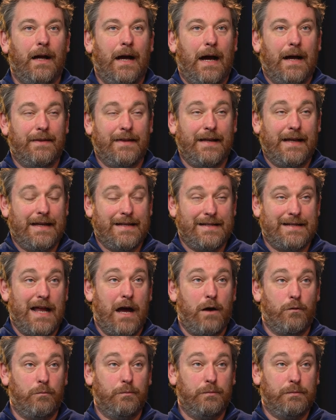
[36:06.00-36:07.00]
I think it's
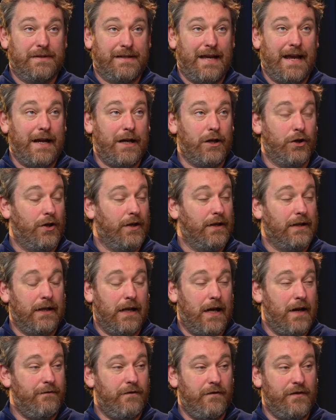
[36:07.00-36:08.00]
now taken on a
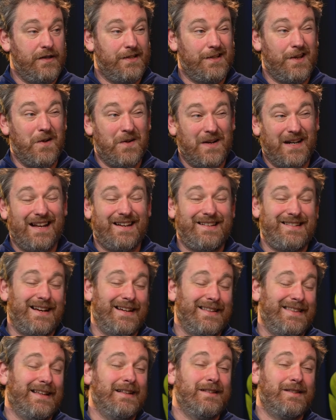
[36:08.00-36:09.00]
life of its own. And actually,
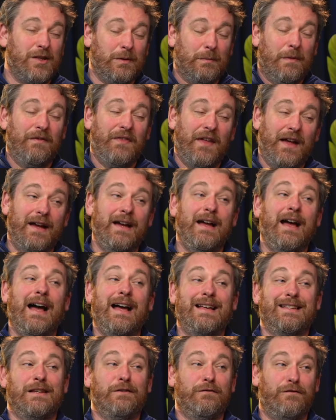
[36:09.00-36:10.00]
I think some of that
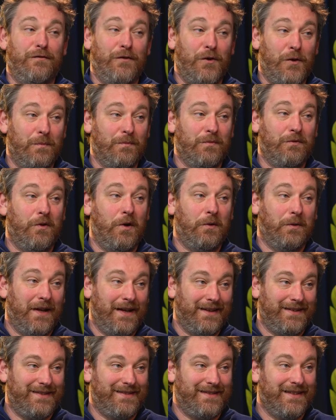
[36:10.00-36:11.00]
has informed
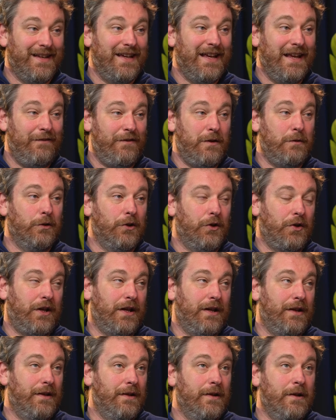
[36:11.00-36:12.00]
Rolex. If you
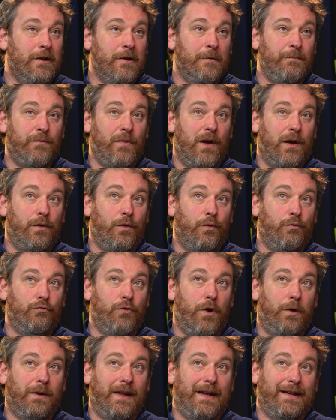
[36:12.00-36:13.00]
look at
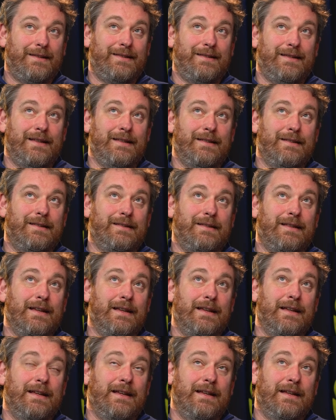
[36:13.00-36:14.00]
Rolex's
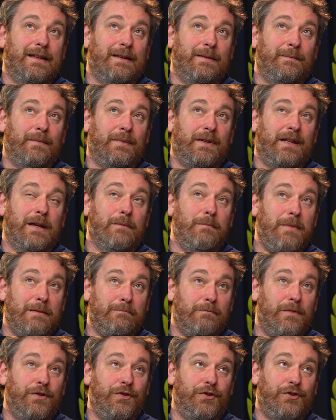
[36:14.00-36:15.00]

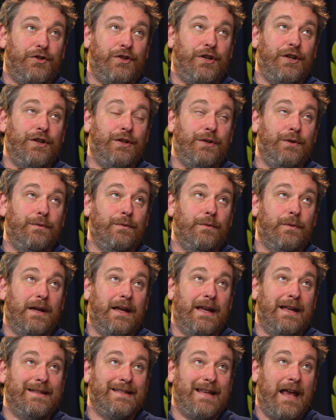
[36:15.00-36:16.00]
commitment to
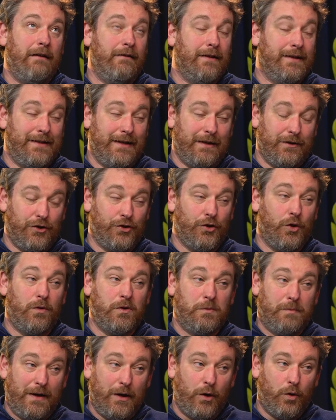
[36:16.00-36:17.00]
its heritage has
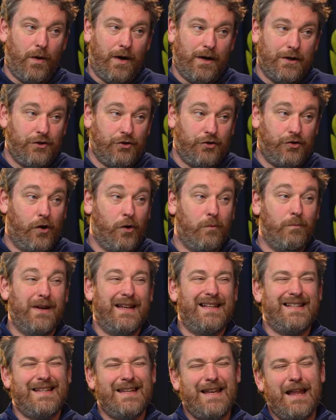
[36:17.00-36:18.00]
always been quite strong, but
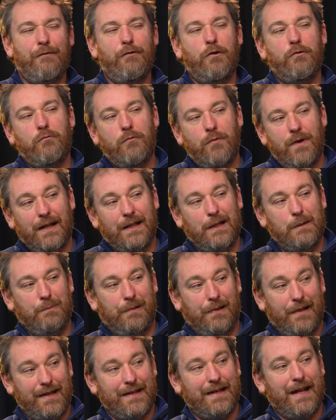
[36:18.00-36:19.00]
it's never really
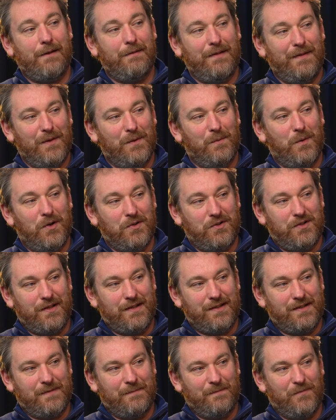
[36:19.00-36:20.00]
played out in the
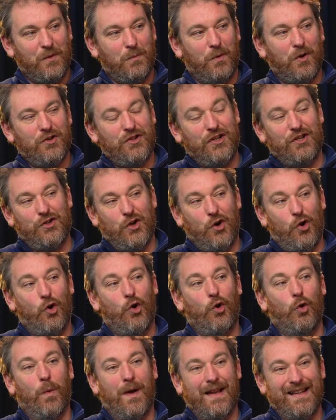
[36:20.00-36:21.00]
watches. The watches are
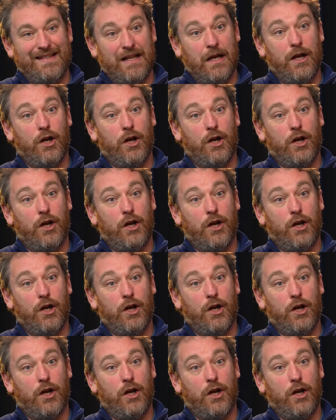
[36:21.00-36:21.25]
always